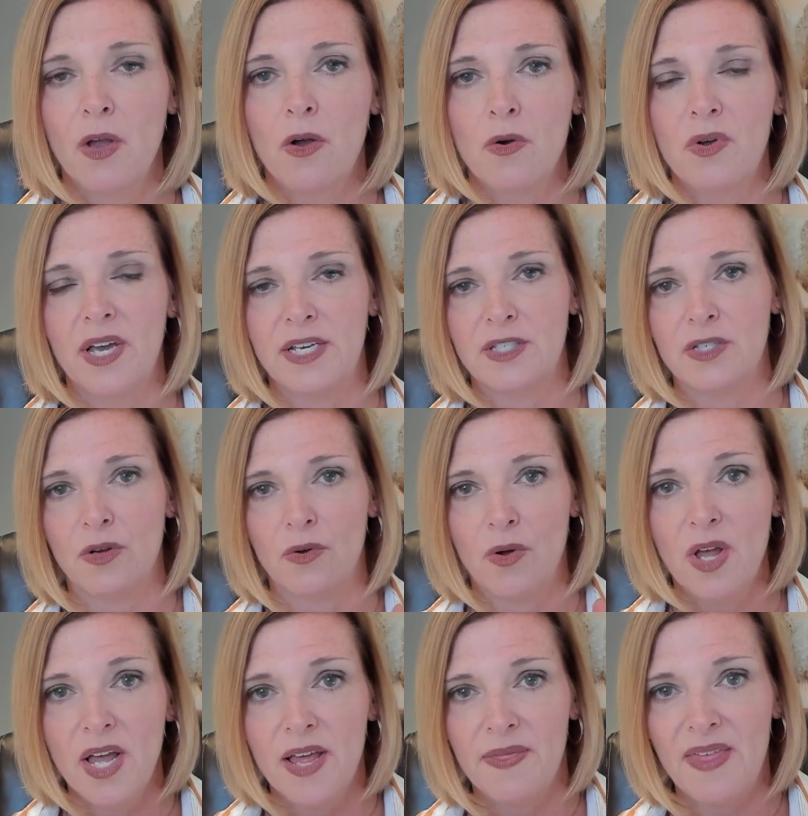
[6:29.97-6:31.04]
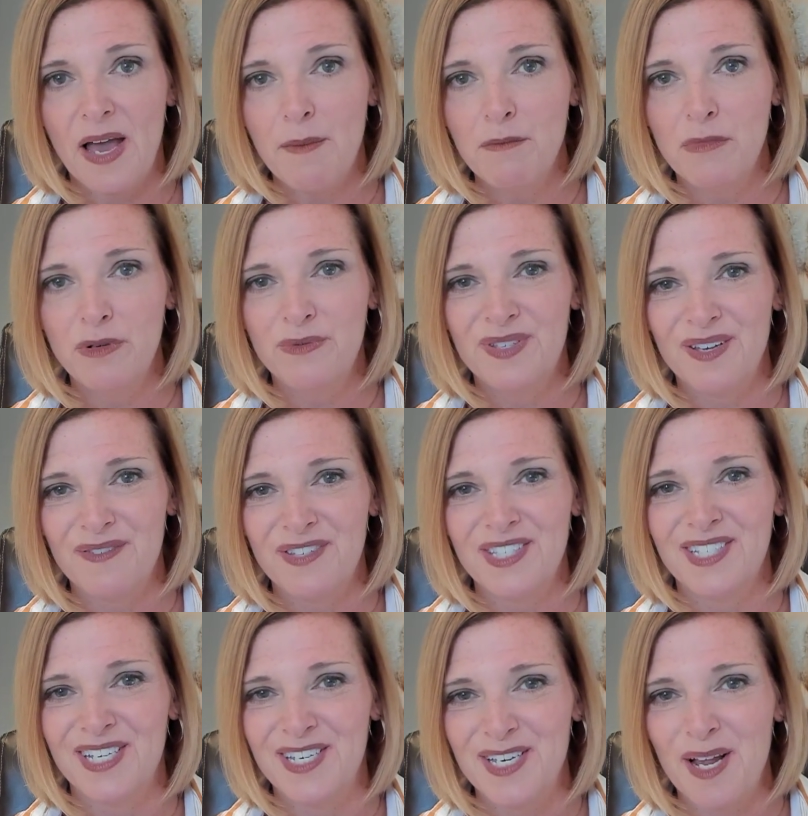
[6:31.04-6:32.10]
Okay, so that moves
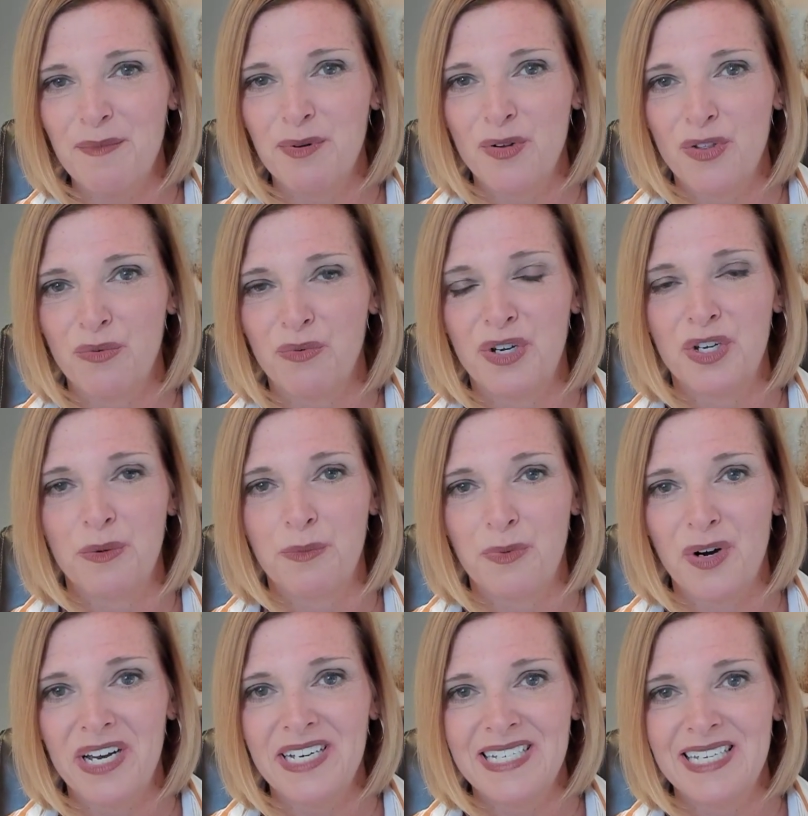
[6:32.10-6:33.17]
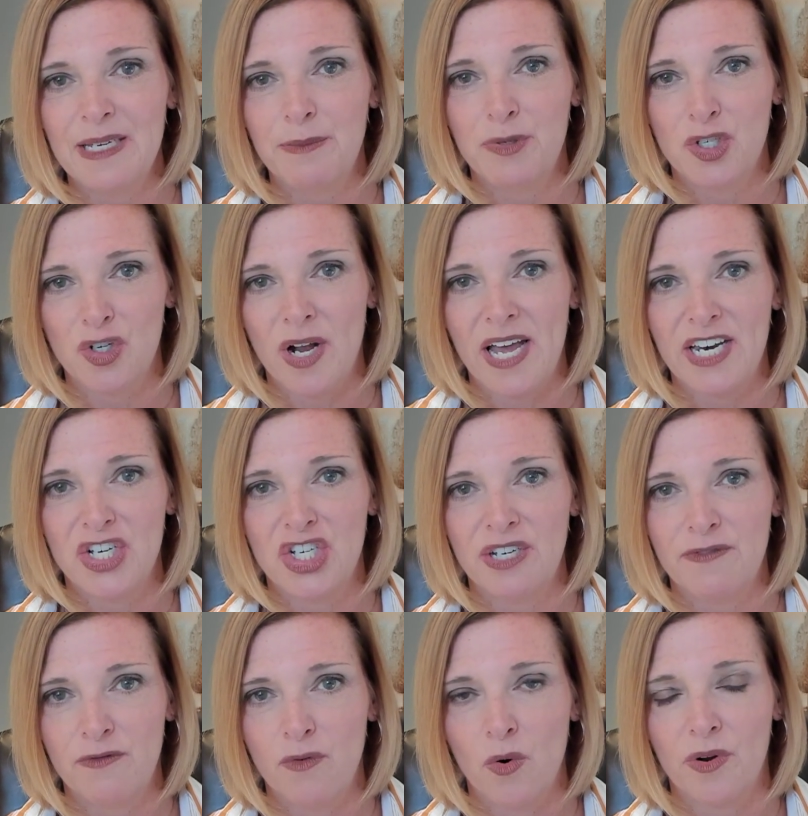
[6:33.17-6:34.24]
us to number three, your brain tip
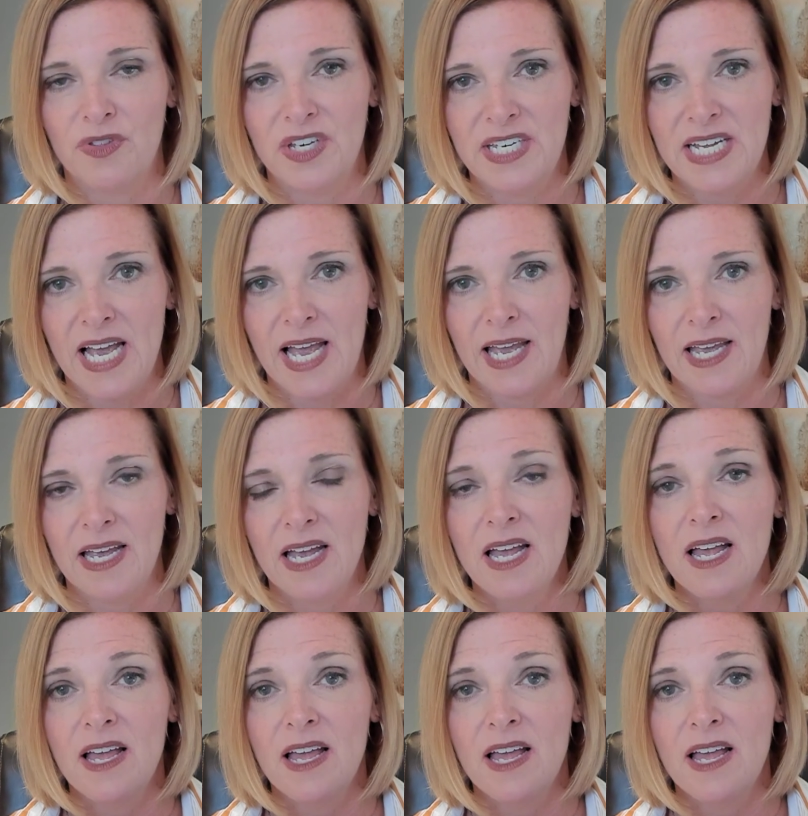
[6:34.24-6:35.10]
strategy for the day.